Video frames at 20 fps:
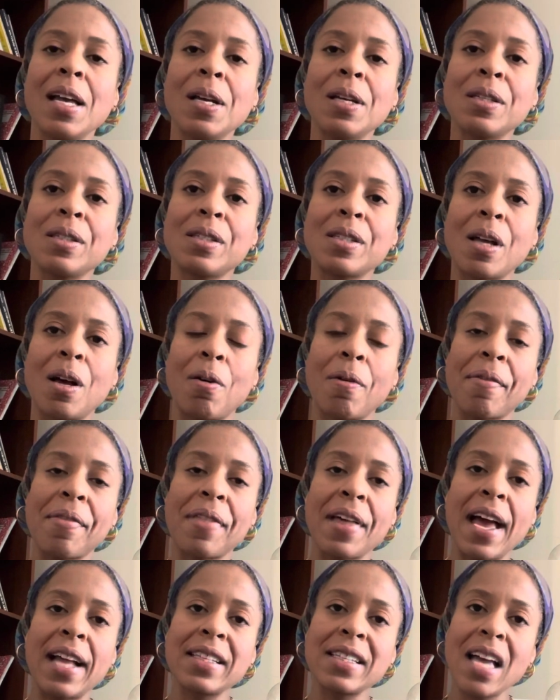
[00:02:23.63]
So
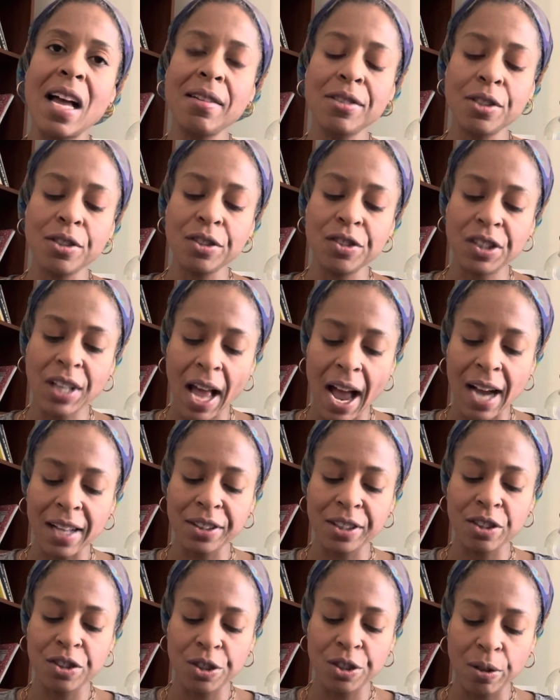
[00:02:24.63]
that's how
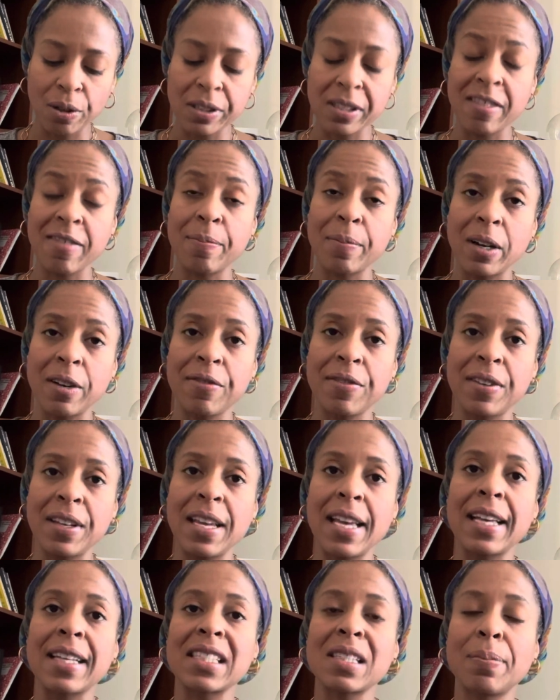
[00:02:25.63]
Dr. Joseph Murphy
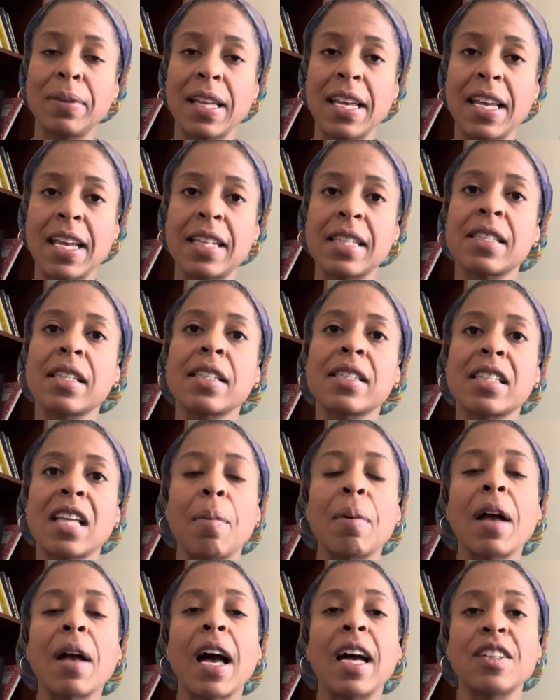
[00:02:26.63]
explains the
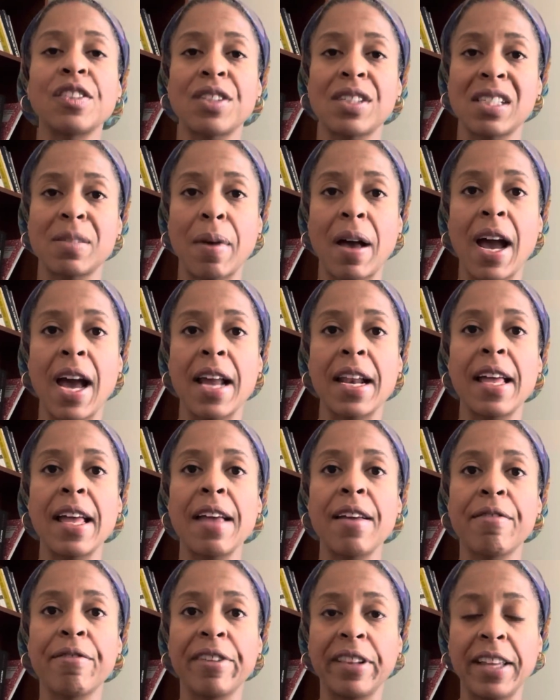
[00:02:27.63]
subconscious mind
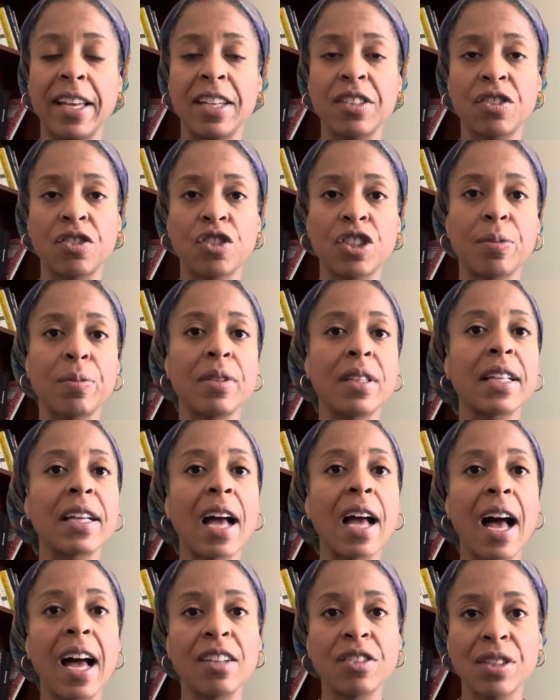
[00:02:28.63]
in relationship to the
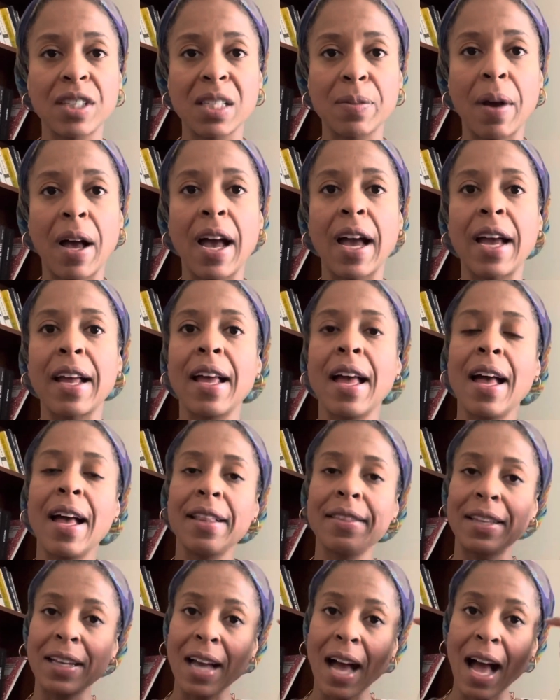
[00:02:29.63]
conscious mind.
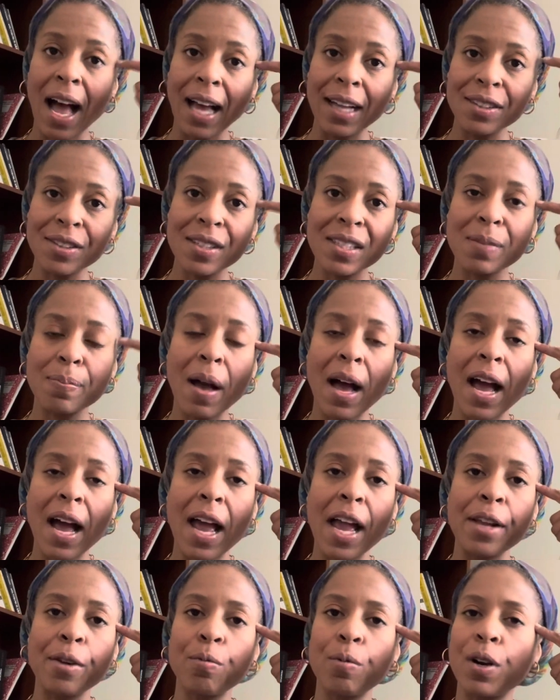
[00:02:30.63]
The conscious
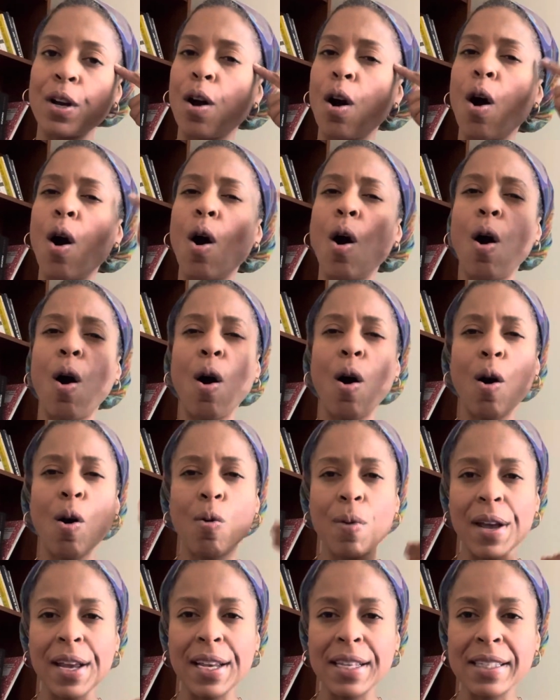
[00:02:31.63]
mind, we are
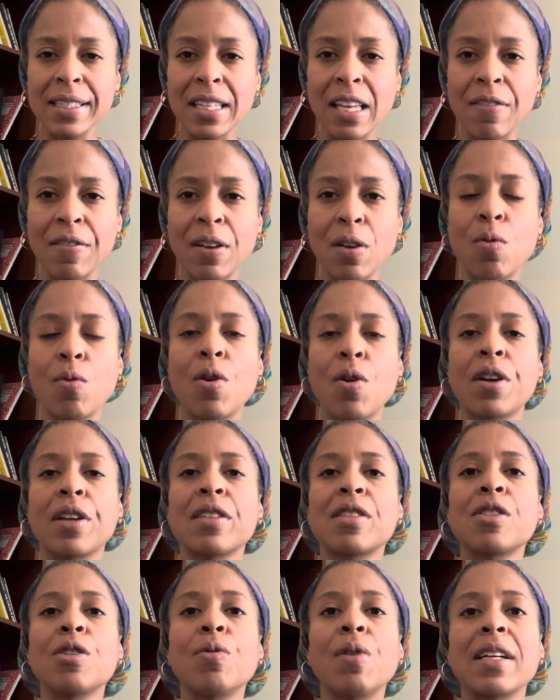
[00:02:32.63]
always giving
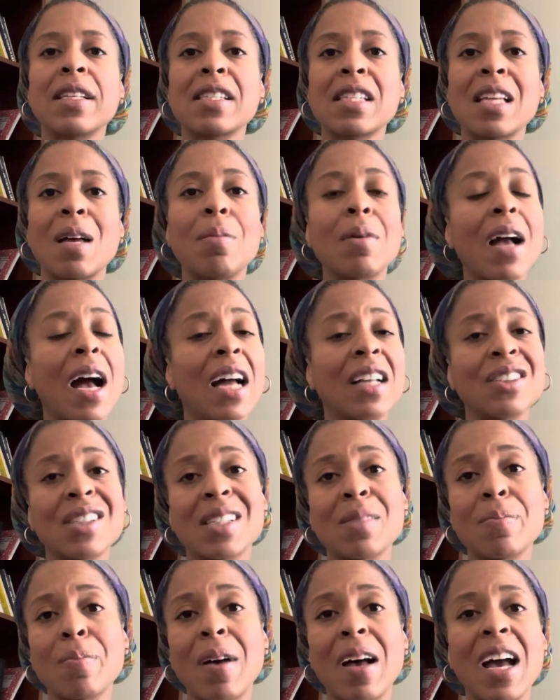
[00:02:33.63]
orders to our
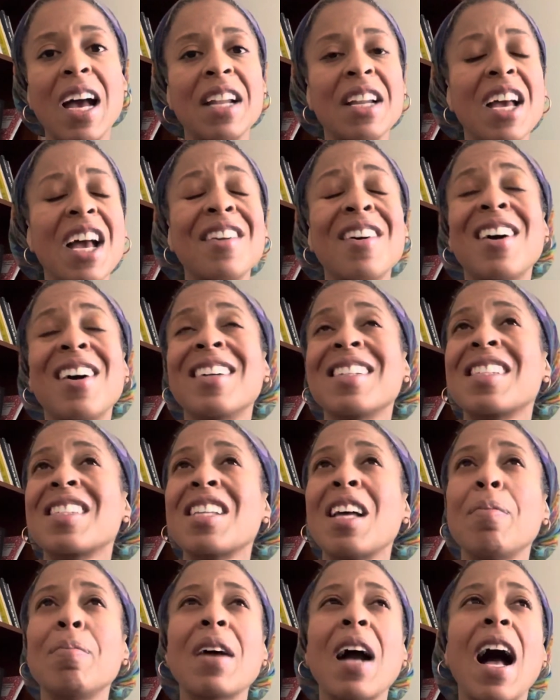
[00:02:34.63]
subconscious mind, and our
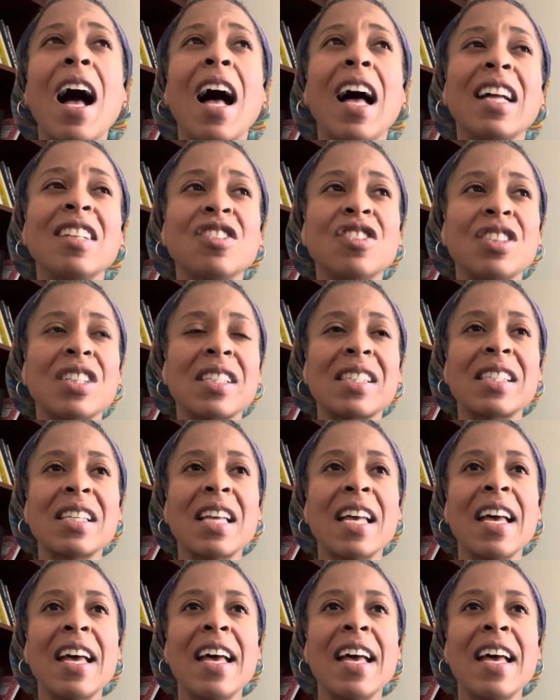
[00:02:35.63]
subconscious,